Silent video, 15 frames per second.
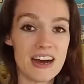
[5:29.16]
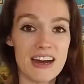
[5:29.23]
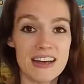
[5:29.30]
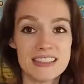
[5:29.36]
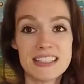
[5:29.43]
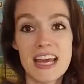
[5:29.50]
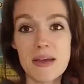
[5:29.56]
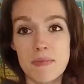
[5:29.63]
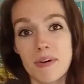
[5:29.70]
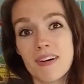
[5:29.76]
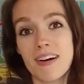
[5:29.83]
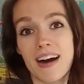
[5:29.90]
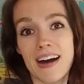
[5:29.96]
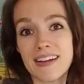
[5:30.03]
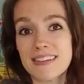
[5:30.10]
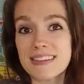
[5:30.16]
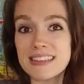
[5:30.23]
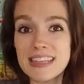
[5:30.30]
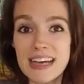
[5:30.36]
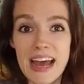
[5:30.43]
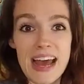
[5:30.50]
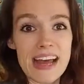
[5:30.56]
tablecloths
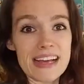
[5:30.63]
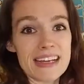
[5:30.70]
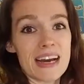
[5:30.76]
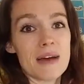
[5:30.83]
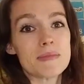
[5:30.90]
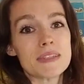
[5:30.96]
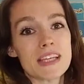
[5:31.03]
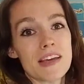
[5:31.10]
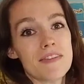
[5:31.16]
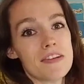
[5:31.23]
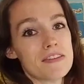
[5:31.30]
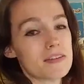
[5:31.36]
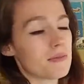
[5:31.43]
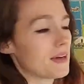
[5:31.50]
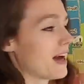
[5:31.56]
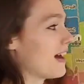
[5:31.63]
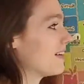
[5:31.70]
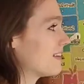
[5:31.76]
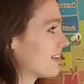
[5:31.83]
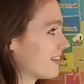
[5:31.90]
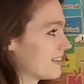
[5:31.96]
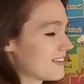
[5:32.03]
to hang up to give you some
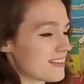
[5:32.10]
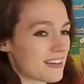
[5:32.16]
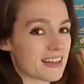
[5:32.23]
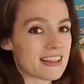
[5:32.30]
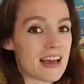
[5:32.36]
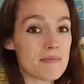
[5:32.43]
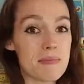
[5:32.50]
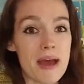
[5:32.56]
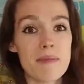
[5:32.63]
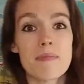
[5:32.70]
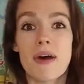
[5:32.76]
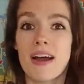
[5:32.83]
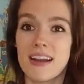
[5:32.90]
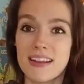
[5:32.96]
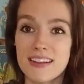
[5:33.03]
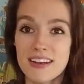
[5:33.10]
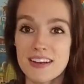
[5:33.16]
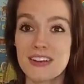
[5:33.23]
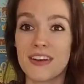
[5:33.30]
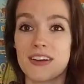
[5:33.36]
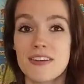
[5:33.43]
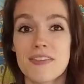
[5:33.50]
color and stick that map on, and there you
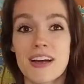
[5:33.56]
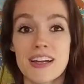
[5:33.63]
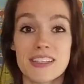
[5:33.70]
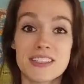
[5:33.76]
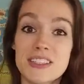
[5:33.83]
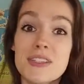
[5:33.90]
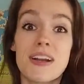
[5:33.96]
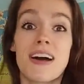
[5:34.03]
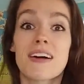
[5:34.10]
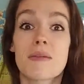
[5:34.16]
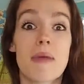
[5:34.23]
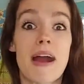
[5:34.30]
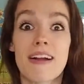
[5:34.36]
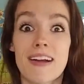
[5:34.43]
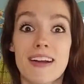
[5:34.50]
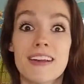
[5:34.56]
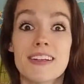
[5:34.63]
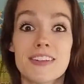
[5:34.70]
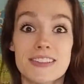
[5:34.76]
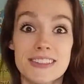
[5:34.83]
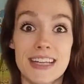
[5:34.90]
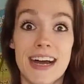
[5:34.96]
go. You've got a $2 background and
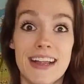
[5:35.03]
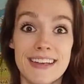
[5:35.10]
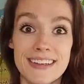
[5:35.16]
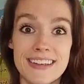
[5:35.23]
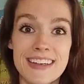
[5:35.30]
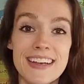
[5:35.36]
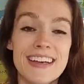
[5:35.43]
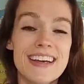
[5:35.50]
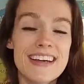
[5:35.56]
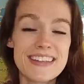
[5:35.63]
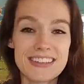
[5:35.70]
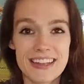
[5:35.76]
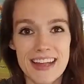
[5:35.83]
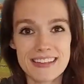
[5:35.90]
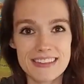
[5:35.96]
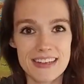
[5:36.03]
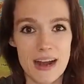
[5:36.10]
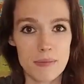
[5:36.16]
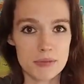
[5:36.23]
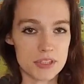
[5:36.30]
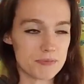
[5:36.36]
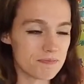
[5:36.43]
you're done. So that's an
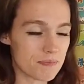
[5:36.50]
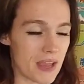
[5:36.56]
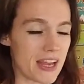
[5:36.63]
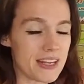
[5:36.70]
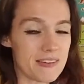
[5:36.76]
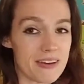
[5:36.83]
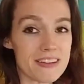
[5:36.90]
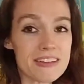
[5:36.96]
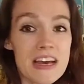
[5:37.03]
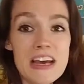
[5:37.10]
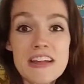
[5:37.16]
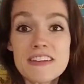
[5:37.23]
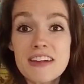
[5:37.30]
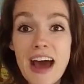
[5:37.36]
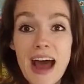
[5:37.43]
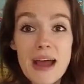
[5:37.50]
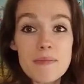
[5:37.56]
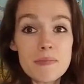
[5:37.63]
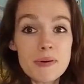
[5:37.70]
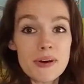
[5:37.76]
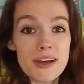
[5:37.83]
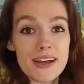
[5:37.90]
option. Anyways, so I
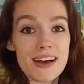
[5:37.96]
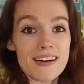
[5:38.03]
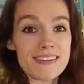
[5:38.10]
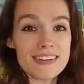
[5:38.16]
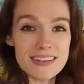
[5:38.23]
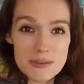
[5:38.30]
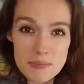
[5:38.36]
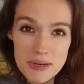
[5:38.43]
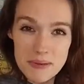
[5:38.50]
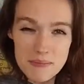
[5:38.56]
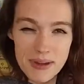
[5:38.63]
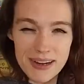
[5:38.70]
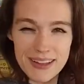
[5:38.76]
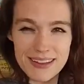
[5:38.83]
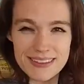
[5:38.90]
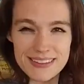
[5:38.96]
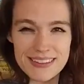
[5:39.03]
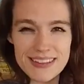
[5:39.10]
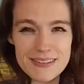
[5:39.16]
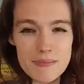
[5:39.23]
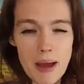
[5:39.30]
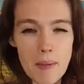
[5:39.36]
put a little bit of money into
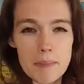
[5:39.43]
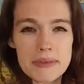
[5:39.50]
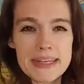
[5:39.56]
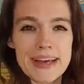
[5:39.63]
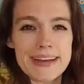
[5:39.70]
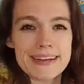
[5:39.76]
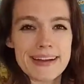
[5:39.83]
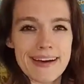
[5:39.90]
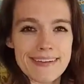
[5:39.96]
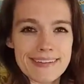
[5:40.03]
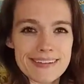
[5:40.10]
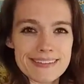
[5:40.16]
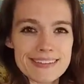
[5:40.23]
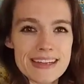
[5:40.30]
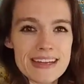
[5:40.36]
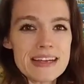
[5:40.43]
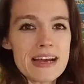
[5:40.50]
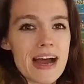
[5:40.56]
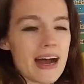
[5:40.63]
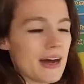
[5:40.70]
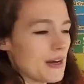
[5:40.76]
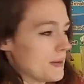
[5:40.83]
this map, $10,
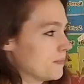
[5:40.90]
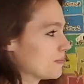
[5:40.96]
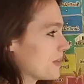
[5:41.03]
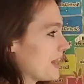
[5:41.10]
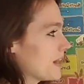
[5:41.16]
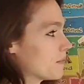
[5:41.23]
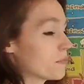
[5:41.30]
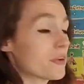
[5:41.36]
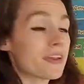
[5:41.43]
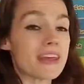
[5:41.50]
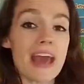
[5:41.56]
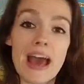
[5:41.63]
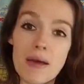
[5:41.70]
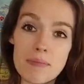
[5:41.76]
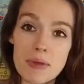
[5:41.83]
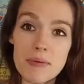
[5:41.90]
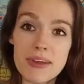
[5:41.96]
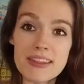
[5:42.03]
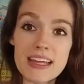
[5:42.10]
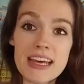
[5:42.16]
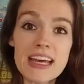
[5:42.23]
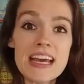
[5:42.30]
and I'm really happy with
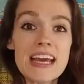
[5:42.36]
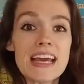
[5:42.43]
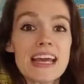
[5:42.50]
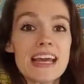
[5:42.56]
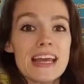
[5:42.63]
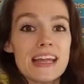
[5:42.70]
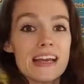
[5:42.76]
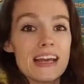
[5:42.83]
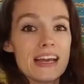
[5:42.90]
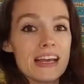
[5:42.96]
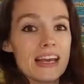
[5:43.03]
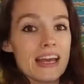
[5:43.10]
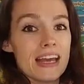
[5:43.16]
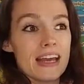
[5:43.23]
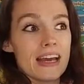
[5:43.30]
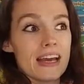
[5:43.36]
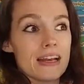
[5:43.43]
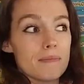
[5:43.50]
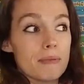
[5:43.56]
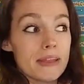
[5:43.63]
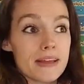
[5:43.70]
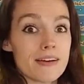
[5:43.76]
it. It can
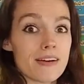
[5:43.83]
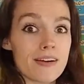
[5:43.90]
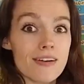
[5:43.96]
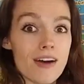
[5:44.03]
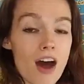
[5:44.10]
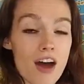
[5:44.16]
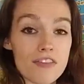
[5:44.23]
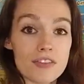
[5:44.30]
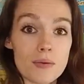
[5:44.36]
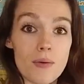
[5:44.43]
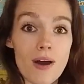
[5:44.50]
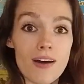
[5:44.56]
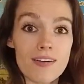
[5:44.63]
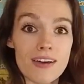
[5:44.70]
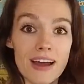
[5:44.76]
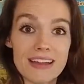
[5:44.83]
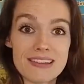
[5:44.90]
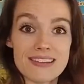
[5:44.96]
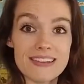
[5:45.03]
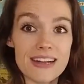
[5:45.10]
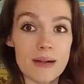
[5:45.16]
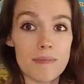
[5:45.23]
peel off the wall and
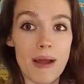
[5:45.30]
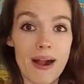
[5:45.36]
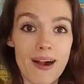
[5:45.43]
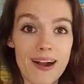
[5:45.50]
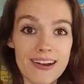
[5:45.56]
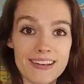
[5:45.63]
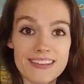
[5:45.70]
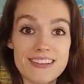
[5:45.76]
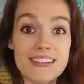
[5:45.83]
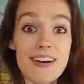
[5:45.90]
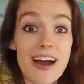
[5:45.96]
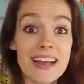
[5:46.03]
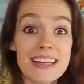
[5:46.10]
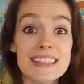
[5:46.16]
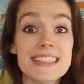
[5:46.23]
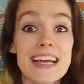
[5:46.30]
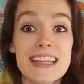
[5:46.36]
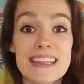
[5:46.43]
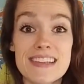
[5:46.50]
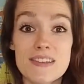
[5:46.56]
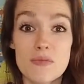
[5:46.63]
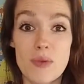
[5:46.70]
stick back on, so I can take
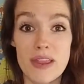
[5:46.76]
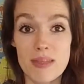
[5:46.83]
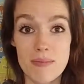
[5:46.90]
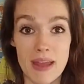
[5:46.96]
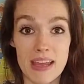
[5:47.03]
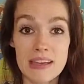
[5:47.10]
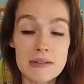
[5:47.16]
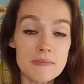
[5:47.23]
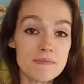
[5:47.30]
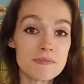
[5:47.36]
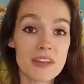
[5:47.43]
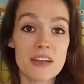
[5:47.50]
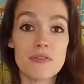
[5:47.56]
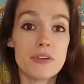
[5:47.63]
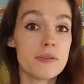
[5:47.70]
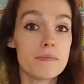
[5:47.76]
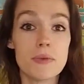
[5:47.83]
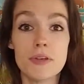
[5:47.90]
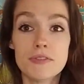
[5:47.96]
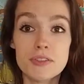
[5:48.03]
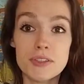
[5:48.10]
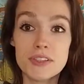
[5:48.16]
this with me if we move
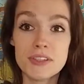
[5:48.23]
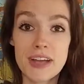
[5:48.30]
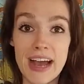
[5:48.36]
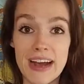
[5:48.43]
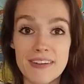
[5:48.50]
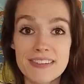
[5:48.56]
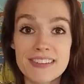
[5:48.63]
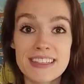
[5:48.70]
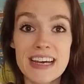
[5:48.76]
to a new house,